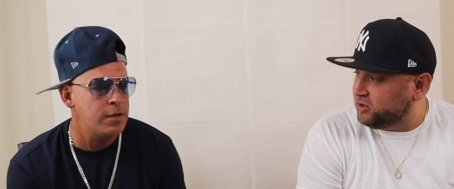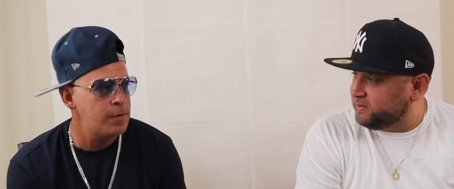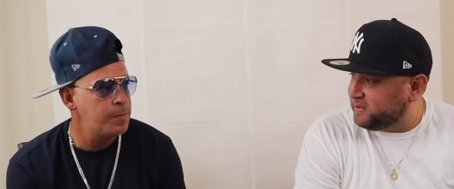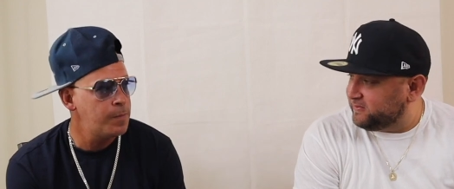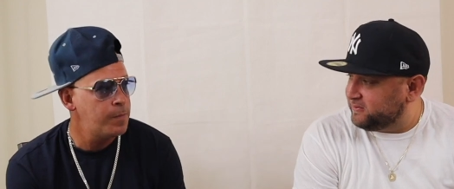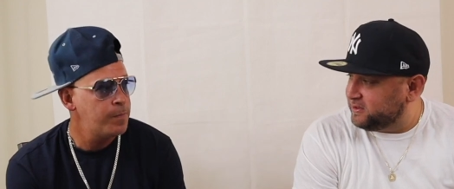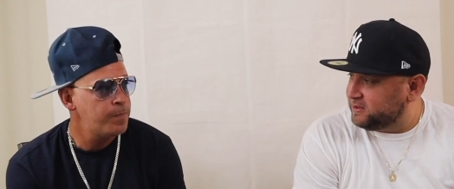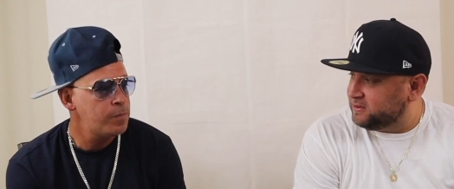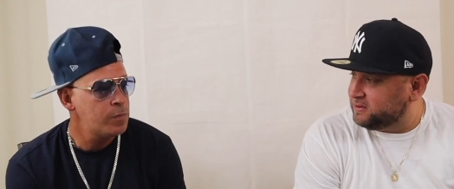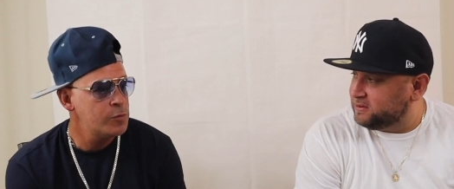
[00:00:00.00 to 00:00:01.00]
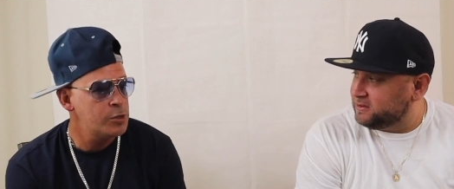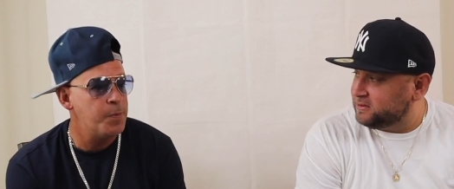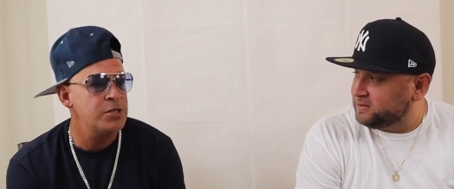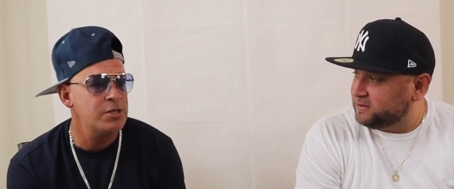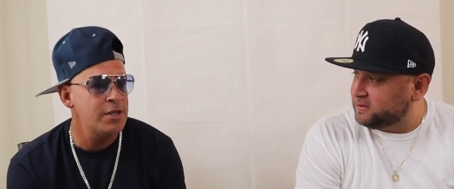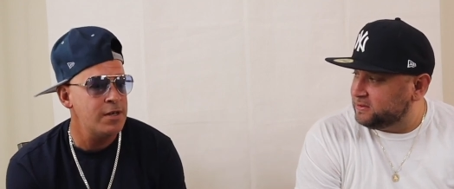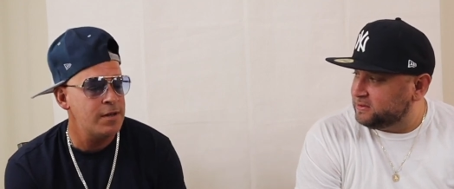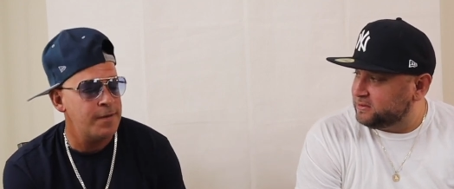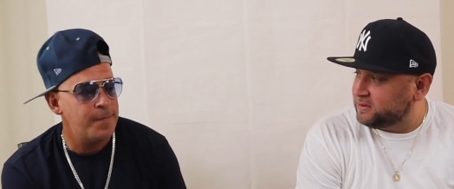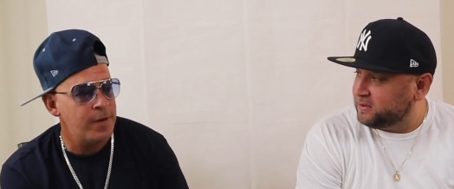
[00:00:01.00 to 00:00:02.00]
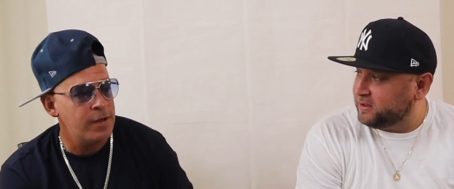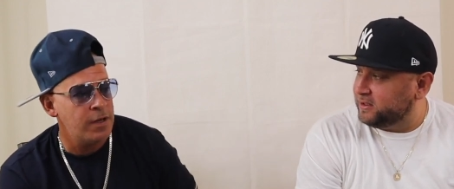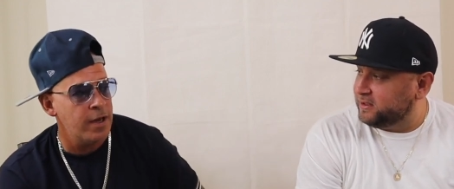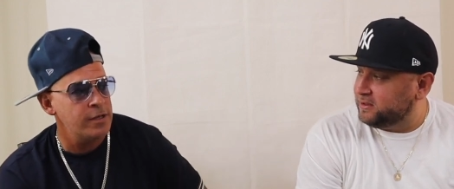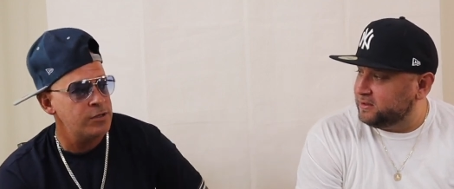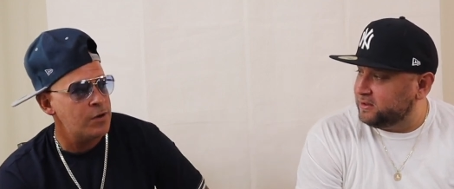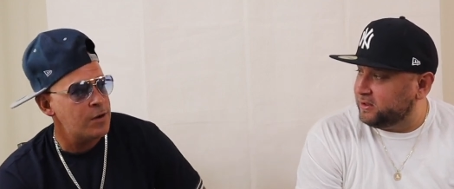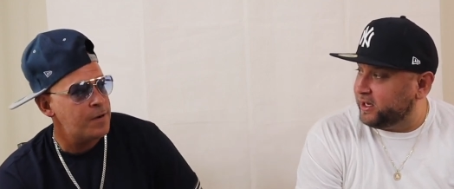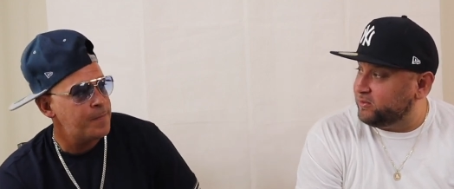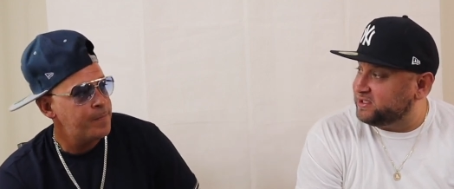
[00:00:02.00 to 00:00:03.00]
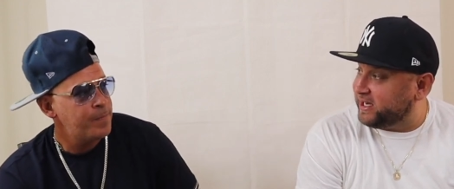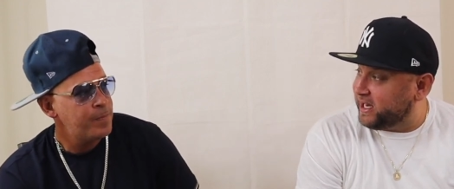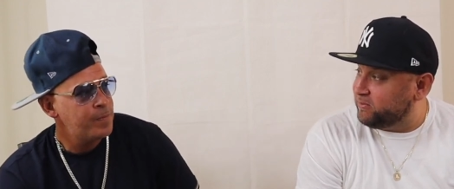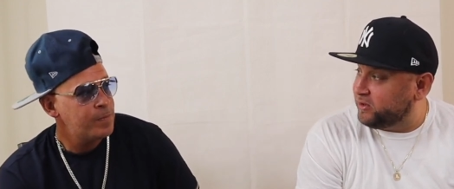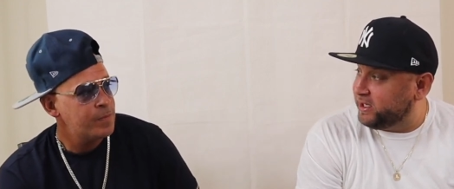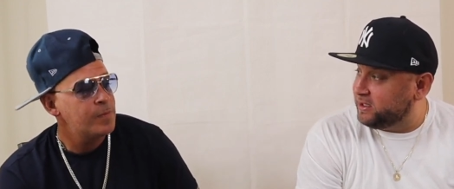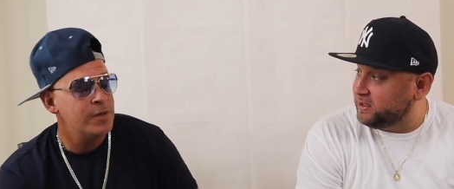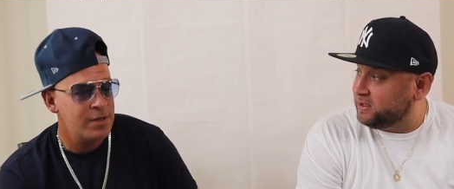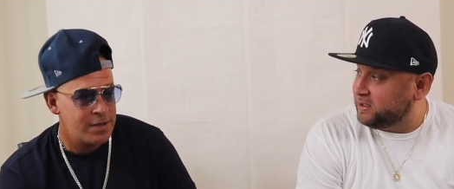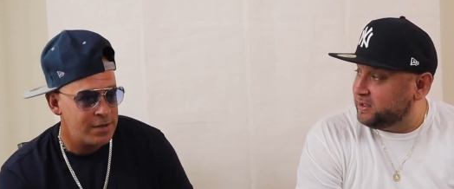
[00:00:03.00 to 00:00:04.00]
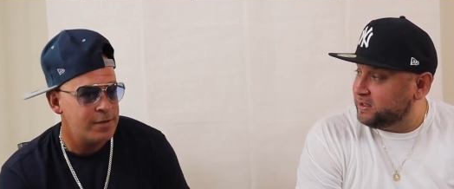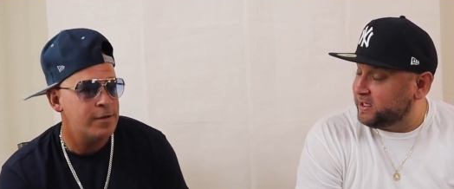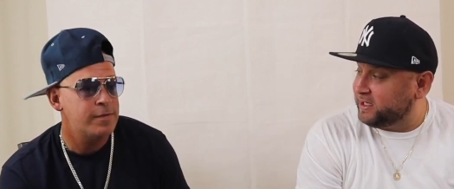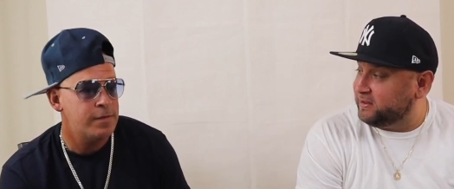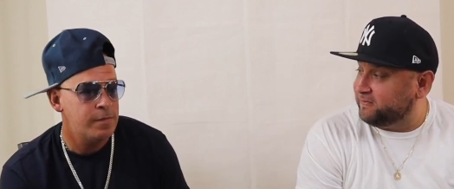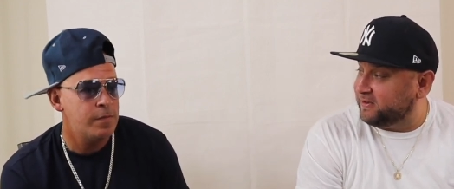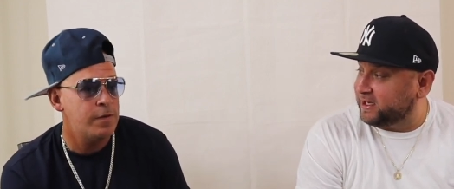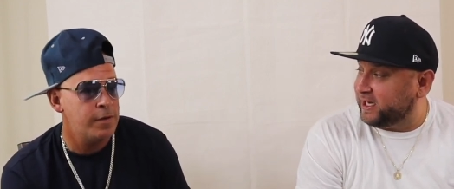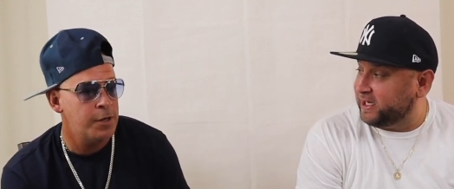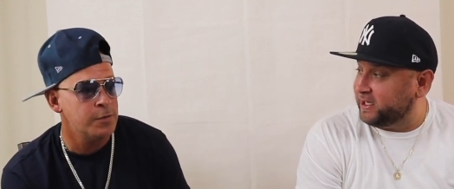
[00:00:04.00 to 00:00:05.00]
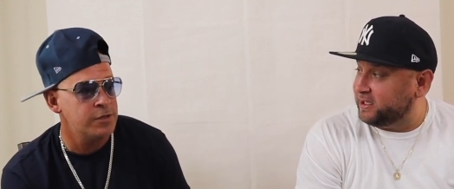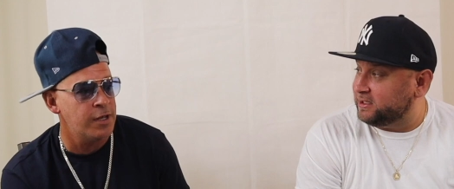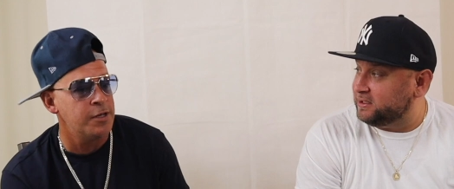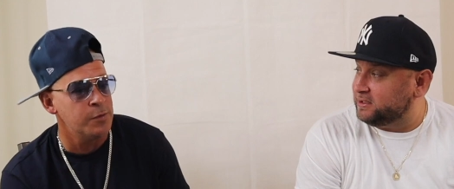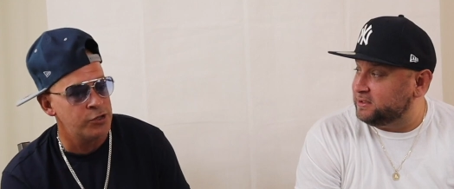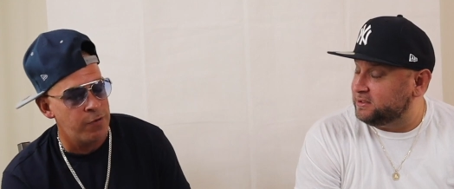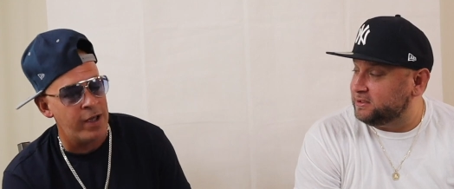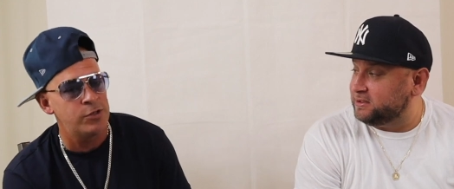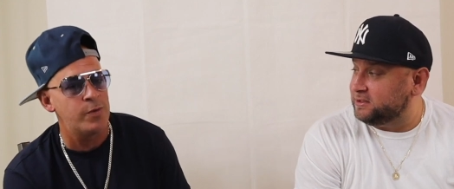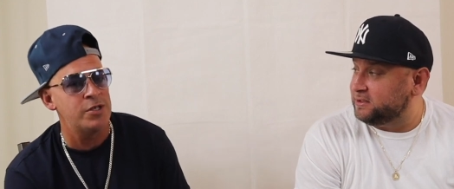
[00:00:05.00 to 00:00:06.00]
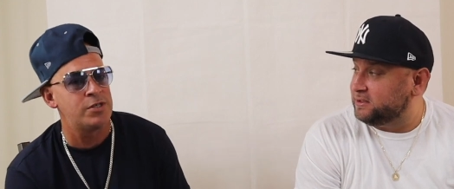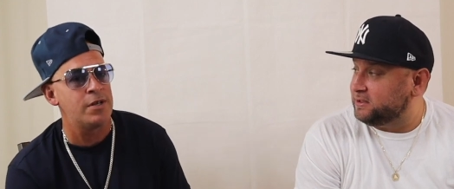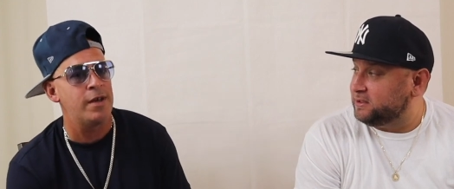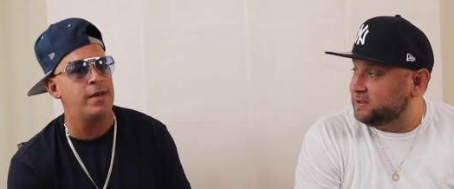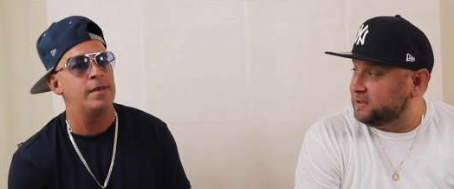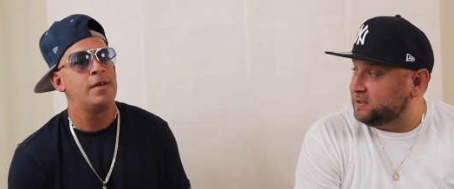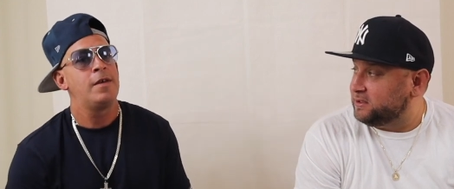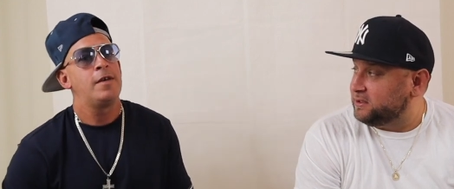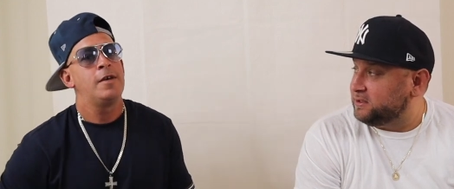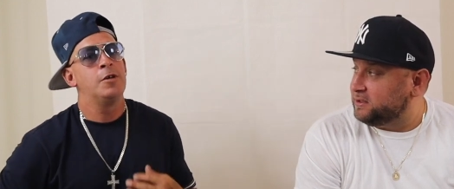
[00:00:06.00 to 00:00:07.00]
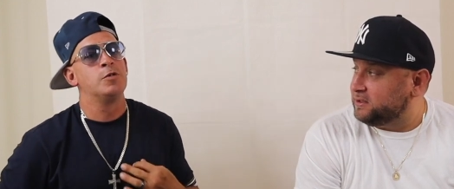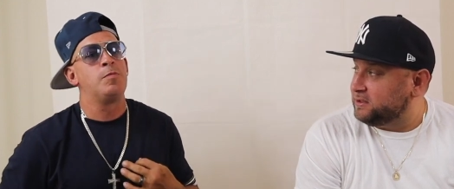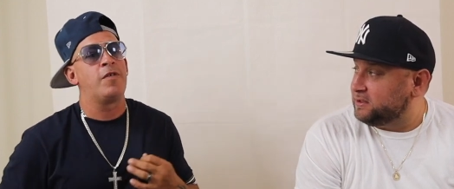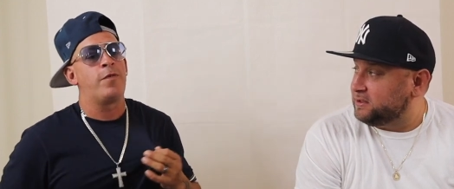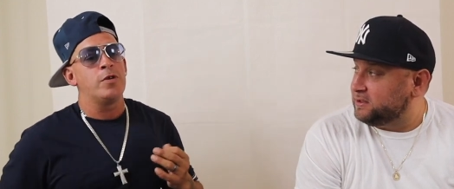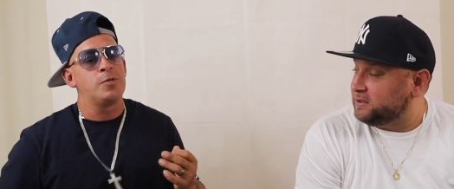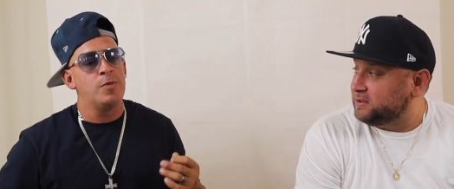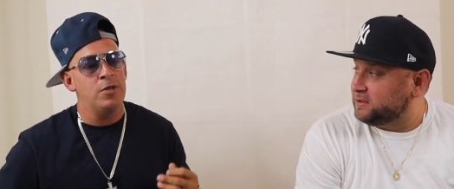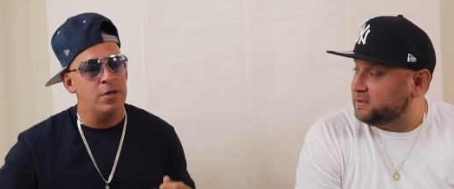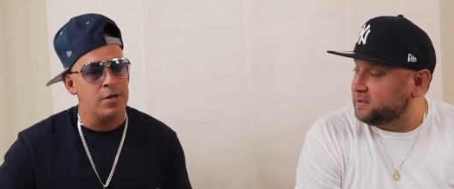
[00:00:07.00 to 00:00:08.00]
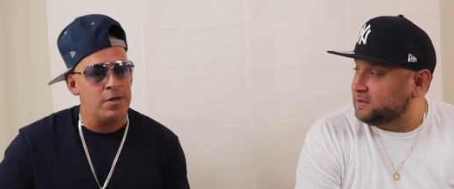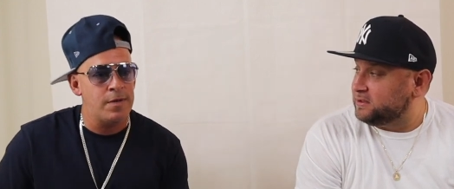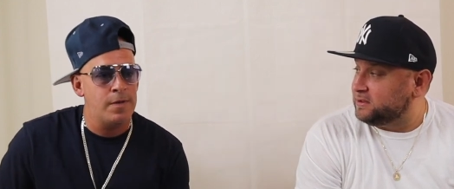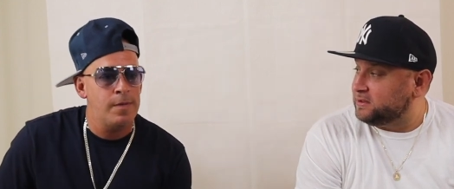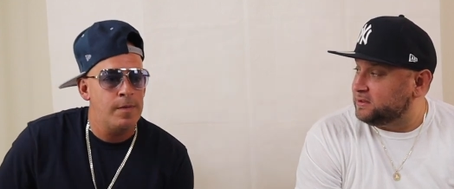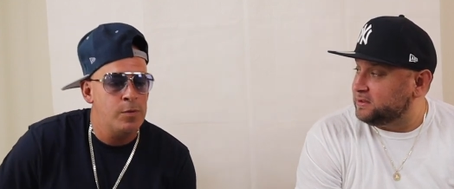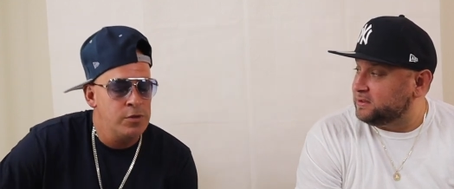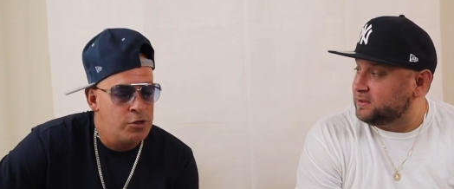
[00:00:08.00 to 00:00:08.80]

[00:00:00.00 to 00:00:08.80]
Speaker 1: Who'd you open up for?
Speaker 2: Special Ed and Gangstar.
Speaker 1: Oh, there was an Amboy?
Speaker 2: Yeah.
Speaker 1: Get the fuck
Speaker 2: out of it was, here. And it was graduation night. It was my freshman year. It